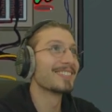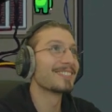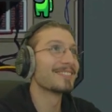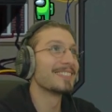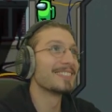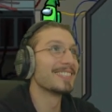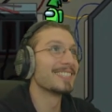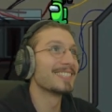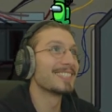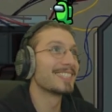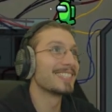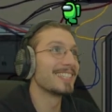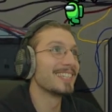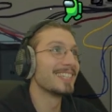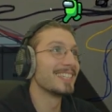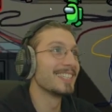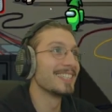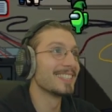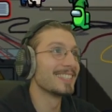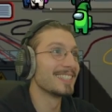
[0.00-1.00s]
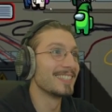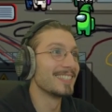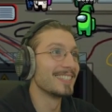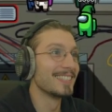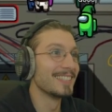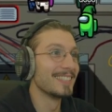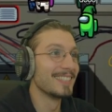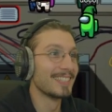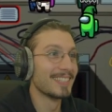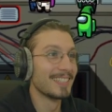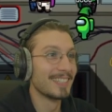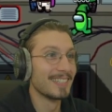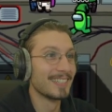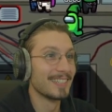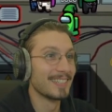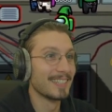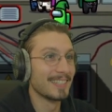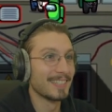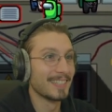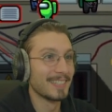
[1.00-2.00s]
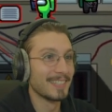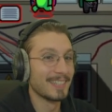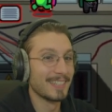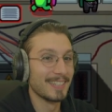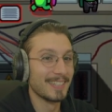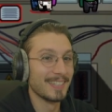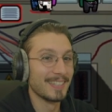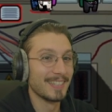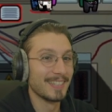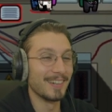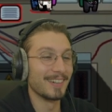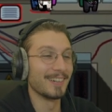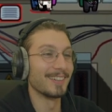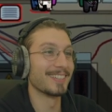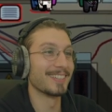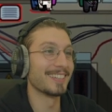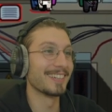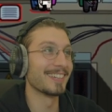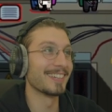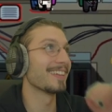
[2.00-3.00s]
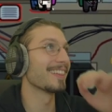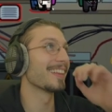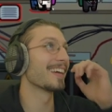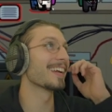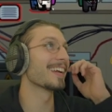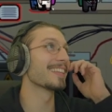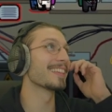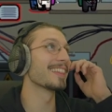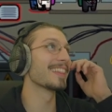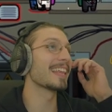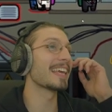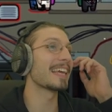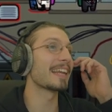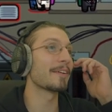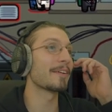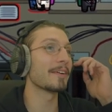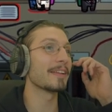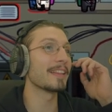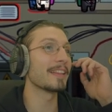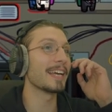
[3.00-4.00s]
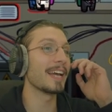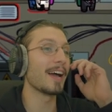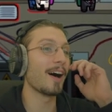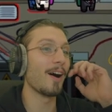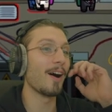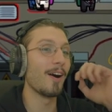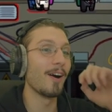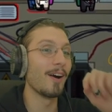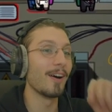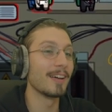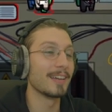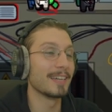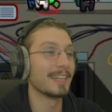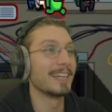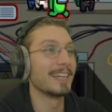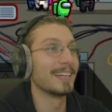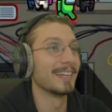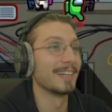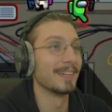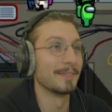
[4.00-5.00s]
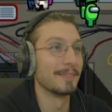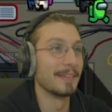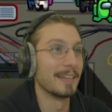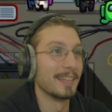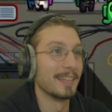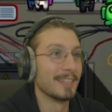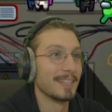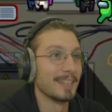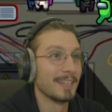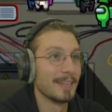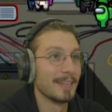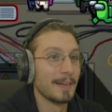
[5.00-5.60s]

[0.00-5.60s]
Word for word: must have been cheesing, dude. All oh, there, like literally all here, man.